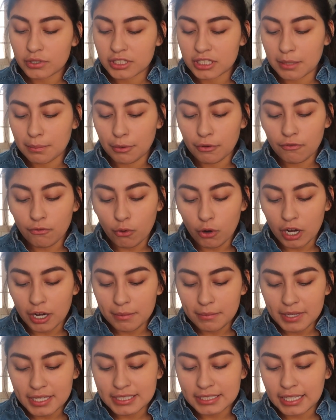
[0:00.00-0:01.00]
was gonna
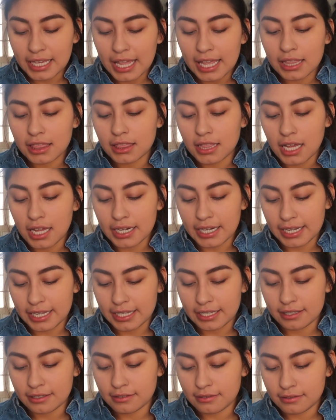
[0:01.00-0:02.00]
perform, is
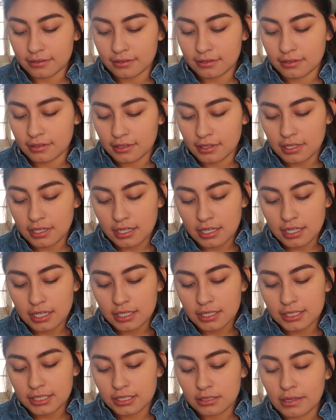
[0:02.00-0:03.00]
Kehlani.
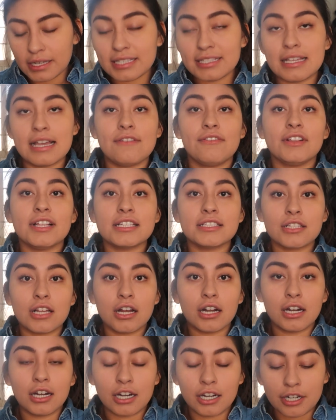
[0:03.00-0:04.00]
So I definitely
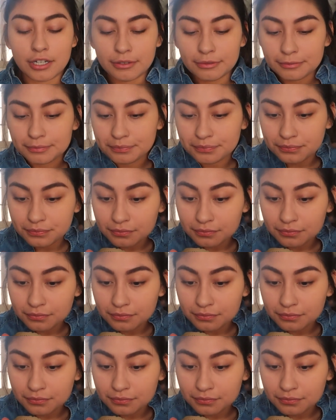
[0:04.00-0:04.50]
saw her.